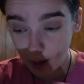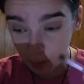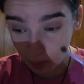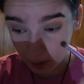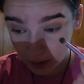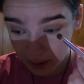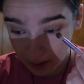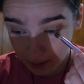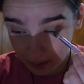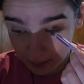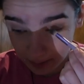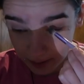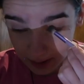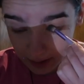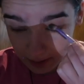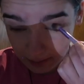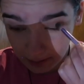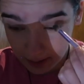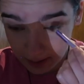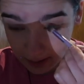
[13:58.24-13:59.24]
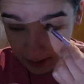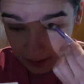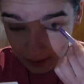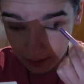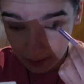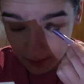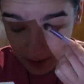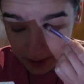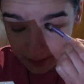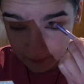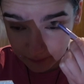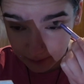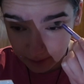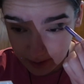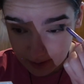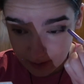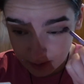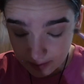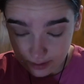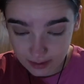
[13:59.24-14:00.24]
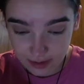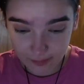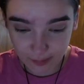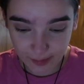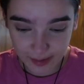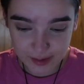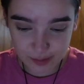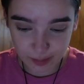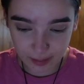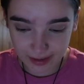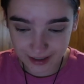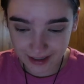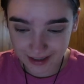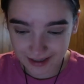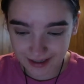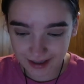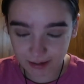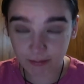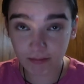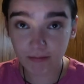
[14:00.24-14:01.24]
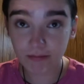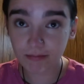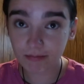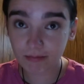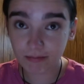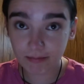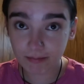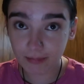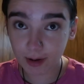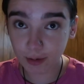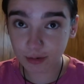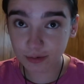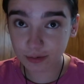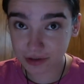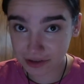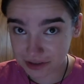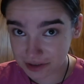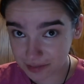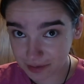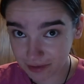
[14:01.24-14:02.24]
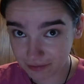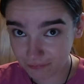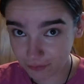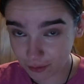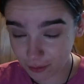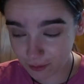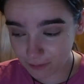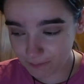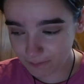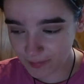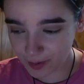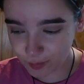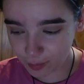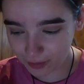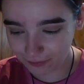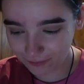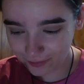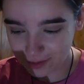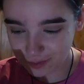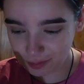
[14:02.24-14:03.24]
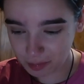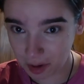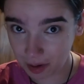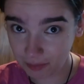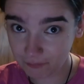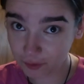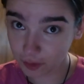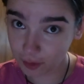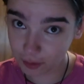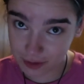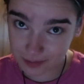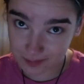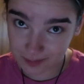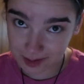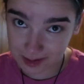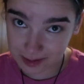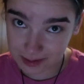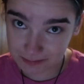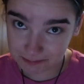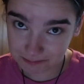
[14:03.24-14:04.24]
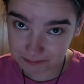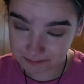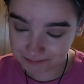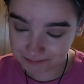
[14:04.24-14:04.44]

I'm working on a blanket right now. And if you guys know anything about this blanket, it was supposed to be for my boyfriend's mom for Christmas